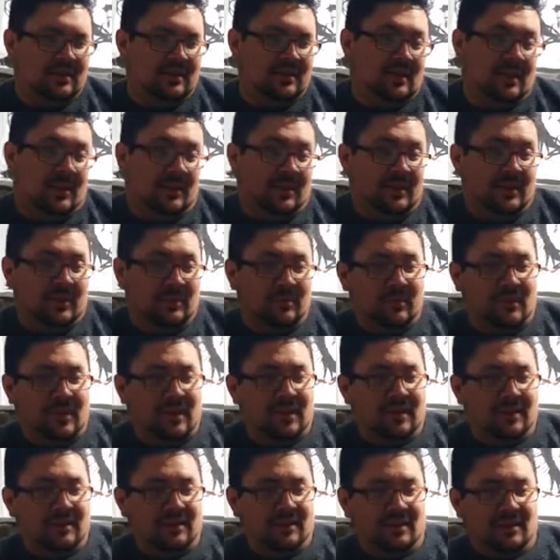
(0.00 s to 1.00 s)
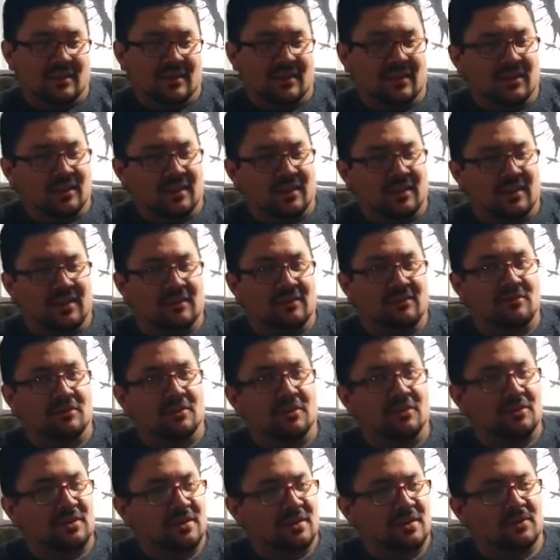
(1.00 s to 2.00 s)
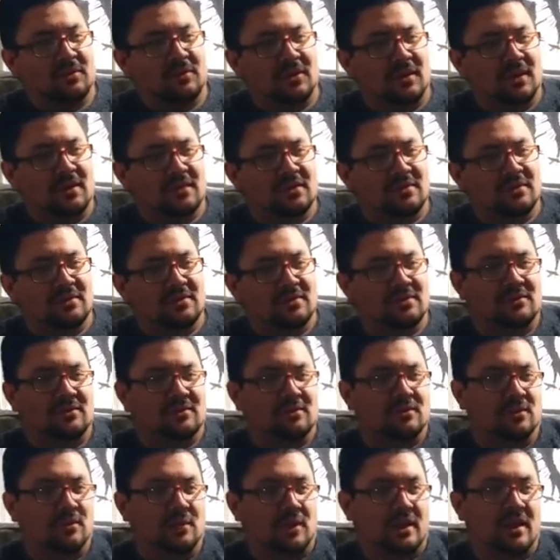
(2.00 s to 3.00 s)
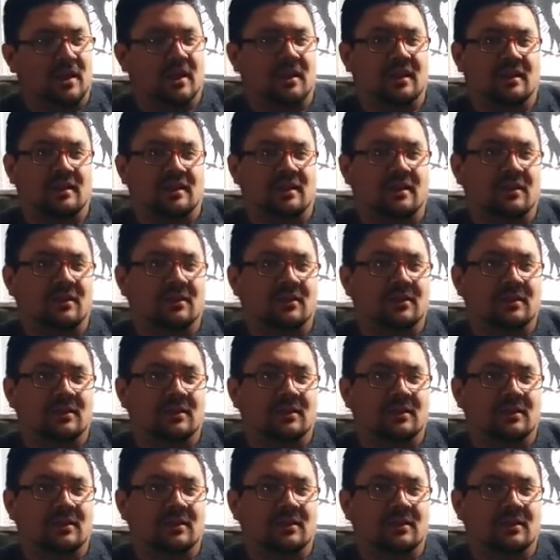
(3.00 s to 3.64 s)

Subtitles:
I mean, you might get lucky and the first thing you write is great, you know,